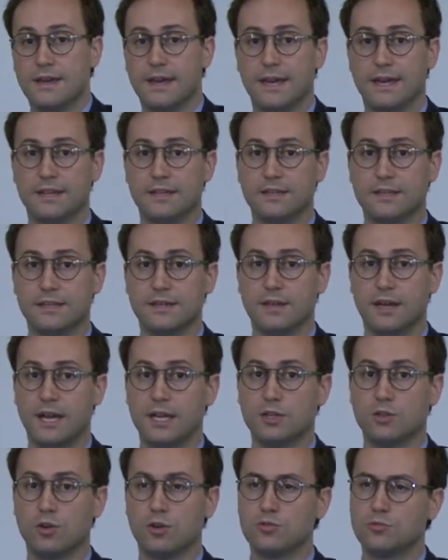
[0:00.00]
And uh,
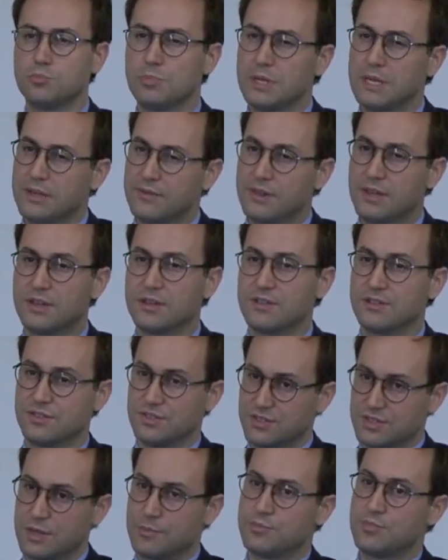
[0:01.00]
I don't believe that it is
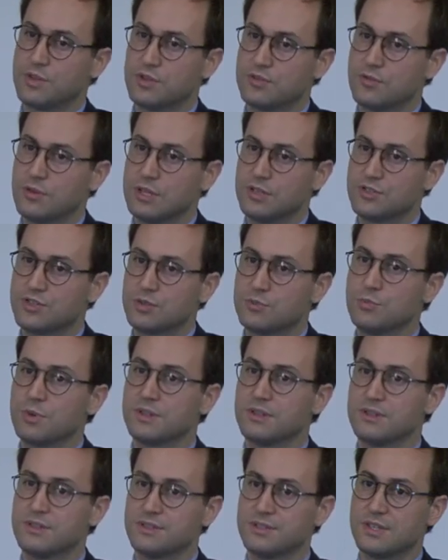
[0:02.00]
a separate religion,
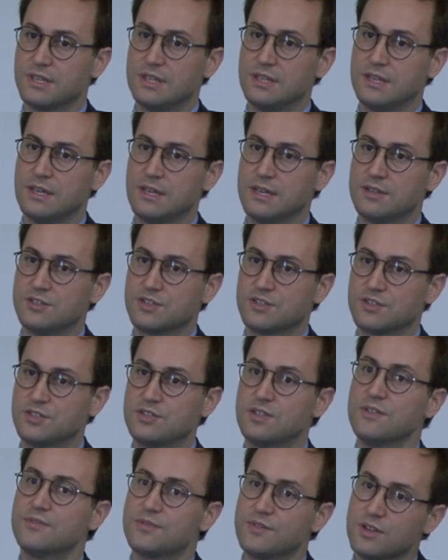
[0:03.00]
but it is a, just a
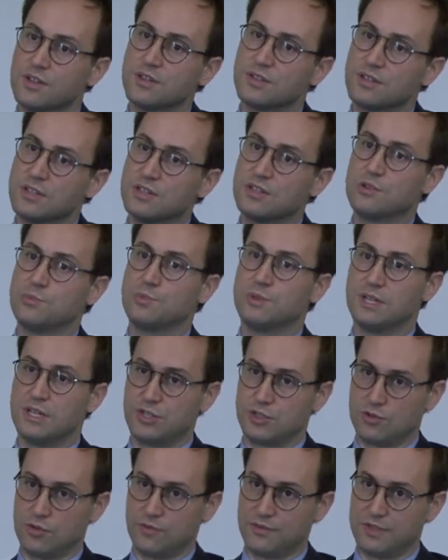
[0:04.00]
different
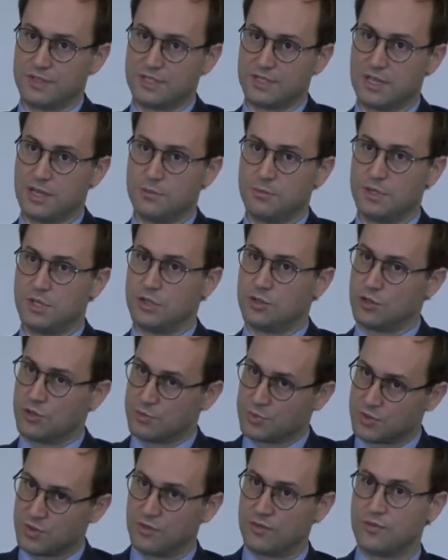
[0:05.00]
interpretation of Islam in
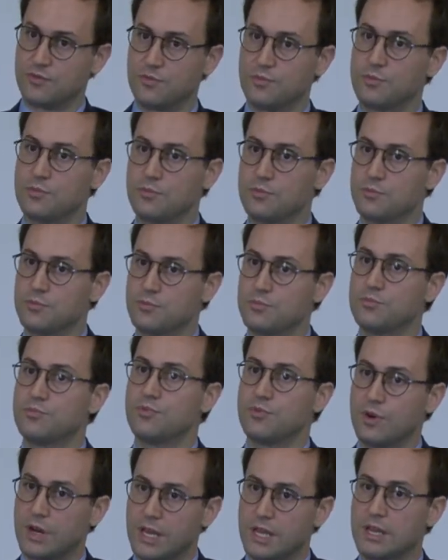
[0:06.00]
terms of
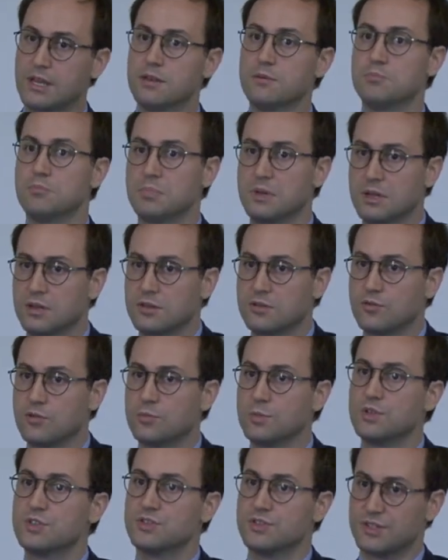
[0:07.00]
praying,
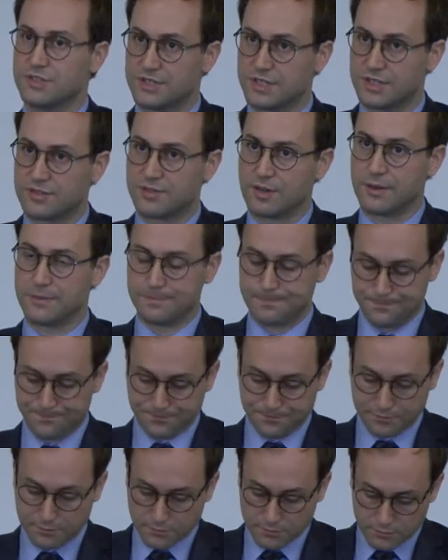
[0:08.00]
pilgrimage, etc.
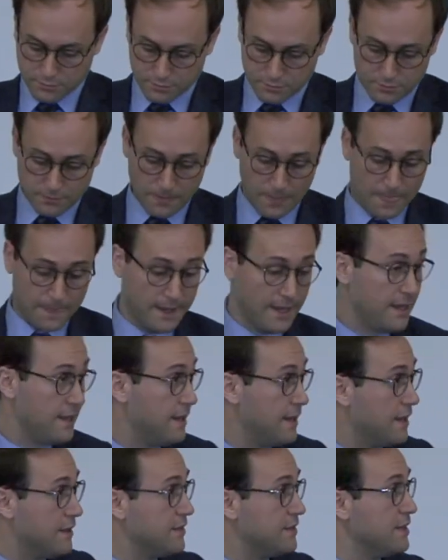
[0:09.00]

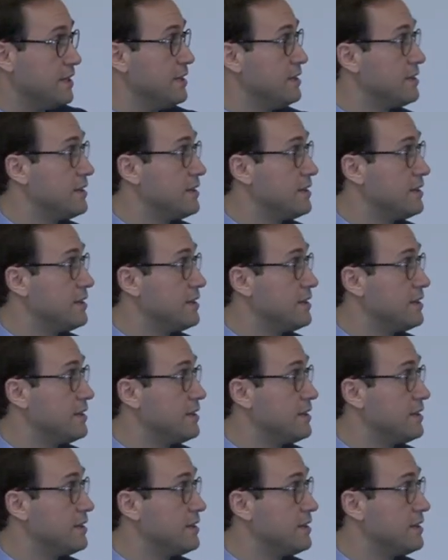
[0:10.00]
And the,